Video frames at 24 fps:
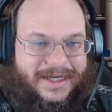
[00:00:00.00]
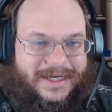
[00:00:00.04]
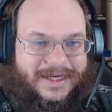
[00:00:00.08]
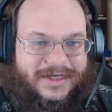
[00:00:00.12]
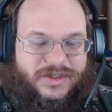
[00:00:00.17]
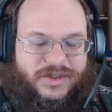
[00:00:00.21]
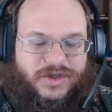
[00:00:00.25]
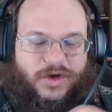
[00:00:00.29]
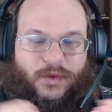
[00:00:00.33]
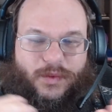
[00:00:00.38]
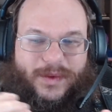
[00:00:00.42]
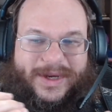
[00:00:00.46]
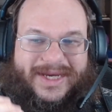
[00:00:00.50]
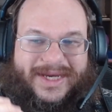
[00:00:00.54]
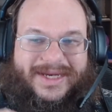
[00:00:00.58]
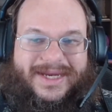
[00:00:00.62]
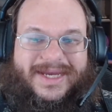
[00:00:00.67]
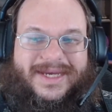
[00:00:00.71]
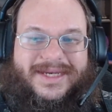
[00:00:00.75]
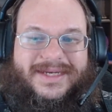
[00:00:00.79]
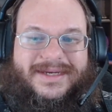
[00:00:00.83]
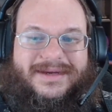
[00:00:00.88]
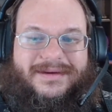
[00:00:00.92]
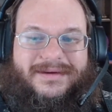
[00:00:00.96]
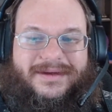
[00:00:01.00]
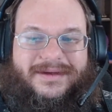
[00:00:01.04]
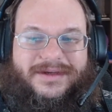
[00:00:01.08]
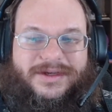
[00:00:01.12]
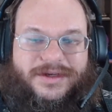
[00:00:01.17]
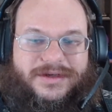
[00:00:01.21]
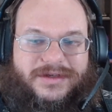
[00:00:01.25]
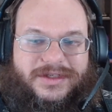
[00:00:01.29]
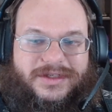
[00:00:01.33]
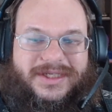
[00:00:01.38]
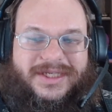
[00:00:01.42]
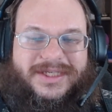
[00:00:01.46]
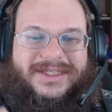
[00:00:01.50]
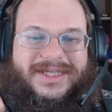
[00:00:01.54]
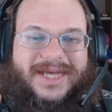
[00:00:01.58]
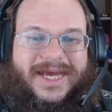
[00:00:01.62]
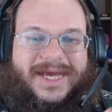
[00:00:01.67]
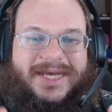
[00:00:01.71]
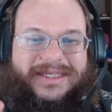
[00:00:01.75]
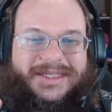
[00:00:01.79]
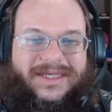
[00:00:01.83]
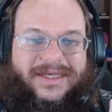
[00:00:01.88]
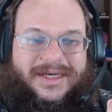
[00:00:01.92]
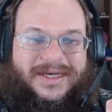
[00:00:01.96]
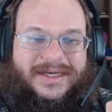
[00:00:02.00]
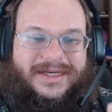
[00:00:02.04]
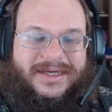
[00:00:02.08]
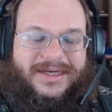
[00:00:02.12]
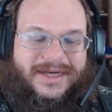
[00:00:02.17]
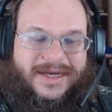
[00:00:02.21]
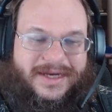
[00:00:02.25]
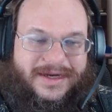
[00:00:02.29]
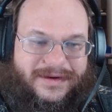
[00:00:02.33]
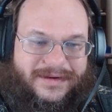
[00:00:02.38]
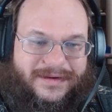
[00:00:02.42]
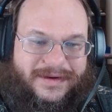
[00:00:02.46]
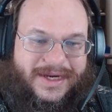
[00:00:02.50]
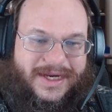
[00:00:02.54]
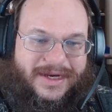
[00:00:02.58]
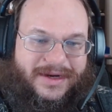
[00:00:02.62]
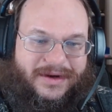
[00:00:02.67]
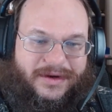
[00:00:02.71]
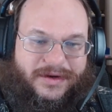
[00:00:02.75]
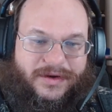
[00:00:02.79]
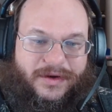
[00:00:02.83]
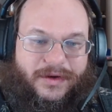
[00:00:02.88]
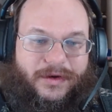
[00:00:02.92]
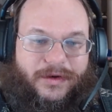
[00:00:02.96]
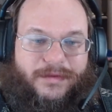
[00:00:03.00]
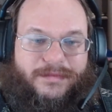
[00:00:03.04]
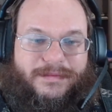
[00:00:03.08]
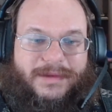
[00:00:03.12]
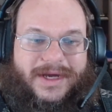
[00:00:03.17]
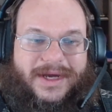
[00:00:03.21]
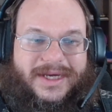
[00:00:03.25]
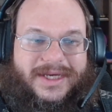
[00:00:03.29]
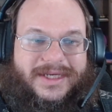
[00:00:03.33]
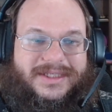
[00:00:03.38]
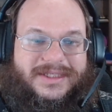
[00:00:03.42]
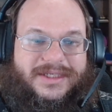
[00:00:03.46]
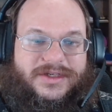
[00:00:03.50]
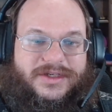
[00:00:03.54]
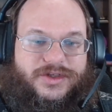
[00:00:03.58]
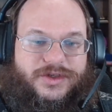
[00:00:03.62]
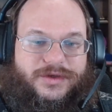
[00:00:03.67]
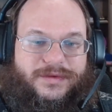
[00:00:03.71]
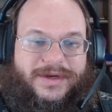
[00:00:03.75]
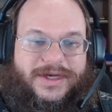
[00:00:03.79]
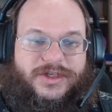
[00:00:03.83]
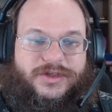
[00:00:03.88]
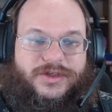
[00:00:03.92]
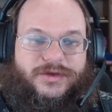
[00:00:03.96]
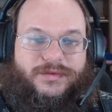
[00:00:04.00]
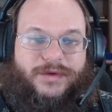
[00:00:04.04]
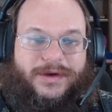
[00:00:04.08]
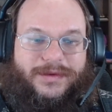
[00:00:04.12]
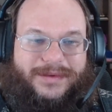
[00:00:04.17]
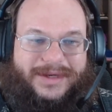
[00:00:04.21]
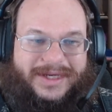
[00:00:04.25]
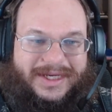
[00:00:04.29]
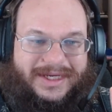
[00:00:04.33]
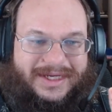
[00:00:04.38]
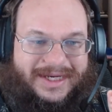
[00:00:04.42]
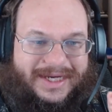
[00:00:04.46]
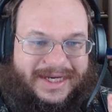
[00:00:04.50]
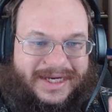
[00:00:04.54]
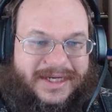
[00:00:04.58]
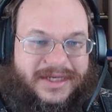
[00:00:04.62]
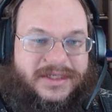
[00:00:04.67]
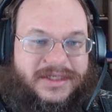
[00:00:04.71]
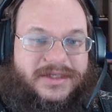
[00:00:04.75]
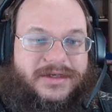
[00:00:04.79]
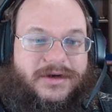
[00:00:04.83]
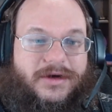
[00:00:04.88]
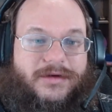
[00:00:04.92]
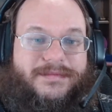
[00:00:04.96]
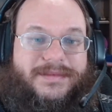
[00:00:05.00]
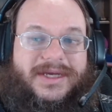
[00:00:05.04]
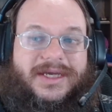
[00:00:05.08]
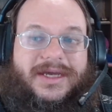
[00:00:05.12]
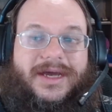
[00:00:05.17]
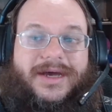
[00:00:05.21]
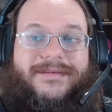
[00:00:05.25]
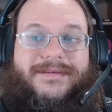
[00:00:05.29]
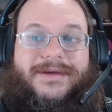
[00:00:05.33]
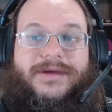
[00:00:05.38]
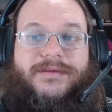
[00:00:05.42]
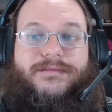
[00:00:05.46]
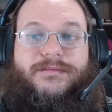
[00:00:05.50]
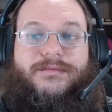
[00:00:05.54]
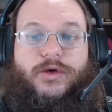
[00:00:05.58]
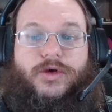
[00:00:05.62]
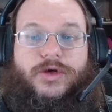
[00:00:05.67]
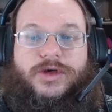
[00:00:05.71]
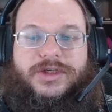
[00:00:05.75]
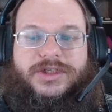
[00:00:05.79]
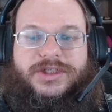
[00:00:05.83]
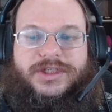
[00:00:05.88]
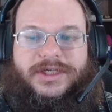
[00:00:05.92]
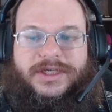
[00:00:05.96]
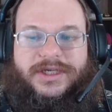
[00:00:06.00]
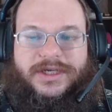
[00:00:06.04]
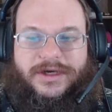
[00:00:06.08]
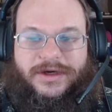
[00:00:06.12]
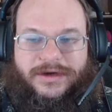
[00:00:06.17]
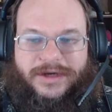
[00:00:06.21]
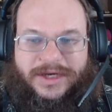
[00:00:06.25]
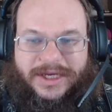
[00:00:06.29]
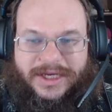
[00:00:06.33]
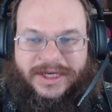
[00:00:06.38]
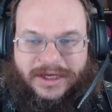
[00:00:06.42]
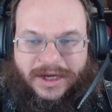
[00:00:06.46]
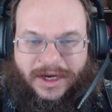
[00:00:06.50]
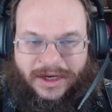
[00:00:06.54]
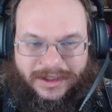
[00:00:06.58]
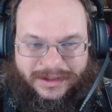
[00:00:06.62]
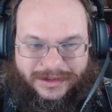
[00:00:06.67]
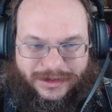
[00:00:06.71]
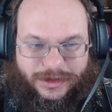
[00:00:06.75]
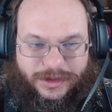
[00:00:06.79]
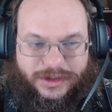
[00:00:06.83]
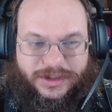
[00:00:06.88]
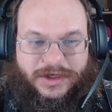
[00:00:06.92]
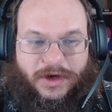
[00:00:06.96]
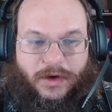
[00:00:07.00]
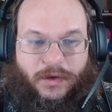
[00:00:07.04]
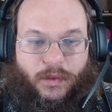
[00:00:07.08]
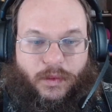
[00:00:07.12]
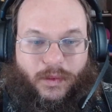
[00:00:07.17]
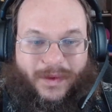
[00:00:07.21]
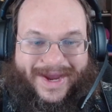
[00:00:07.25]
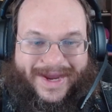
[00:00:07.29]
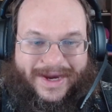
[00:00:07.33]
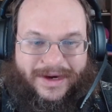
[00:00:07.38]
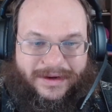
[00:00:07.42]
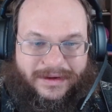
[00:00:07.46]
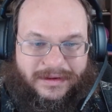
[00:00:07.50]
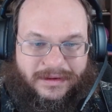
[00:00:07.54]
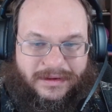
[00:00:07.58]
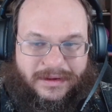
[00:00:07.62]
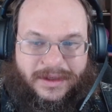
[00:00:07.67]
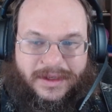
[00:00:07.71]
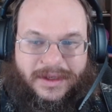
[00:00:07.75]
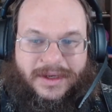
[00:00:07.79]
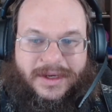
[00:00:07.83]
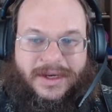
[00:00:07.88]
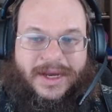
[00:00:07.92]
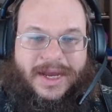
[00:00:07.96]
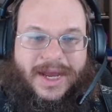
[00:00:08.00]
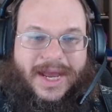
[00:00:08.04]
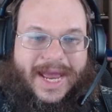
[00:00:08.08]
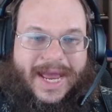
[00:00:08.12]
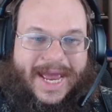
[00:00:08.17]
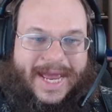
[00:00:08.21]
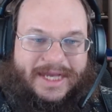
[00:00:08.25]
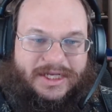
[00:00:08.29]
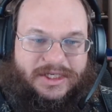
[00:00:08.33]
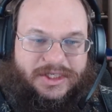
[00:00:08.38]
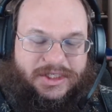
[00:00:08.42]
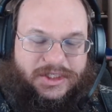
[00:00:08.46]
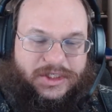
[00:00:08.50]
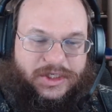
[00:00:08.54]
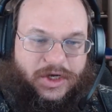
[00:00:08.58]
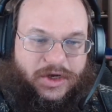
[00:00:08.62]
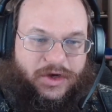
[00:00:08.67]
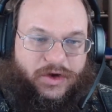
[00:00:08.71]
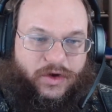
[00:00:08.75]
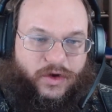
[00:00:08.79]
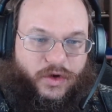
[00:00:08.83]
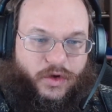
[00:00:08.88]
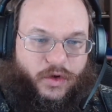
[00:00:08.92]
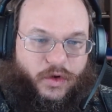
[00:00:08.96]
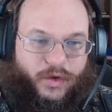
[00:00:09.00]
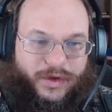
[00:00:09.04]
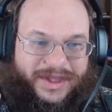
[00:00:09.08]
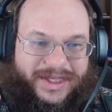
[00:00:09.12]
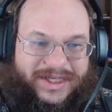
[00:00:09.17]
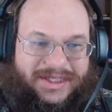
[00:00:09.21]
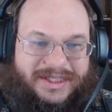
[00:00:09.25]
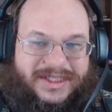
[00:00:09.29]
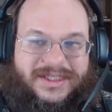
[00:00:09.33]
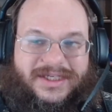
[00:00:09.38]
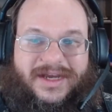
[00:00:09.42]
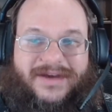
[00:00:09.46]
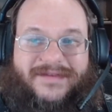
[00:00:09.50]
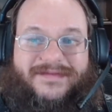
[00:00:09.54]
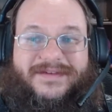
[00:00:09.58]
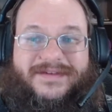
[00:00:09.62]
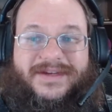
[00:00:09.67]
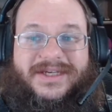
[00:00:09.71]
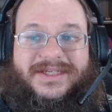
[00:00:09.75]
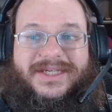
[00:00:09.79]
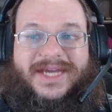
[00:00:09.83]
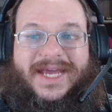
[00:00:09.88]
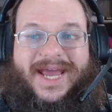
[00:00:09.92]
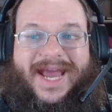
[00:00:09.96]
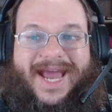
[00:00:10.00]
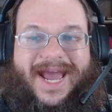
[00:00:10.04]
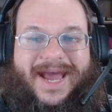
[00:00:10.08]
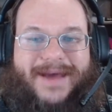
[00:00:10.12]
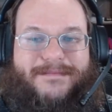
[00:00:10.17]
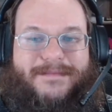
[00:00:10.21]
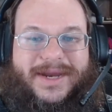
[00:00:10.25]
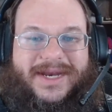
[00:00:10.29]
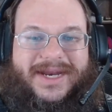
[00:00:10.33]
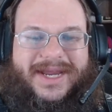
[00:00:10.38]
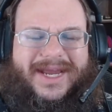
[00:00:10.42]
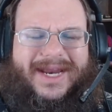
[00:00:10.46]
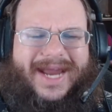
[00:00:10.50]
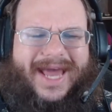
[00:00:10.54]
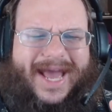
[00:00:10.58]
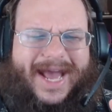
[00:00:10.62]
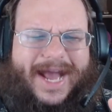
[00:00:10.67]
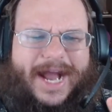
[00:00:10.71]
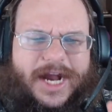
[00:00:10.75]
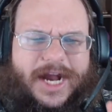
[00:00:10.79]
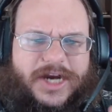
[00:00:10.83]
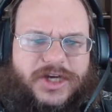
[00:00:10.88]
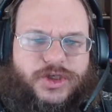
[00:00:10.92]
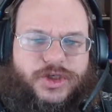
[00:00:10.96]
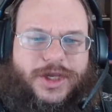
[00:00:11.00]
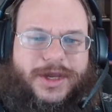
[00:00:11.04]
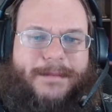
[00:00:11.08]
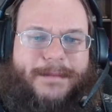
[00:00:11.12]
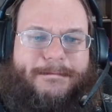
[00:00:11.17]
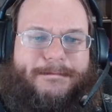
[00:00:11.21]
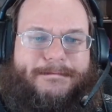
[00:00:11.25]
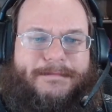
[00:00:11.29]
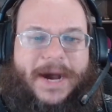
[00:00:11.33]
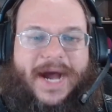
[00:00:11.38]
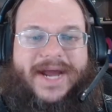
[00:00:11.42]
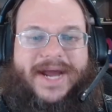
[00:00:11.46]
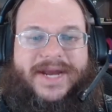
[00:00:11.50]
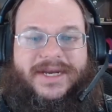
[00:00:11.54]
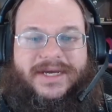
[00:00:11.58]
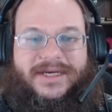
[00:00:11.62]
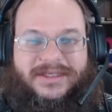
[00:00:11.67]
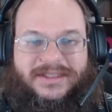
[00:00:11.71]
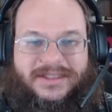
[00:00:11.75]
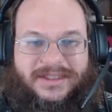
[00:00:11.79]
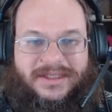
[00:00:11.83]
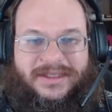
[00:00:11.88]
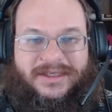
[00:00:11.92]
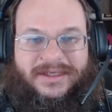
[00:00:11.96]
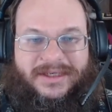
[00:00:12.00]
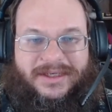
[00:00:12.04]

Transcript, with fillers: So we need to use this as a canary in a coal mine situation where we need to start becoming more security conscious aware, so this stuff doesn't happen and actually bite us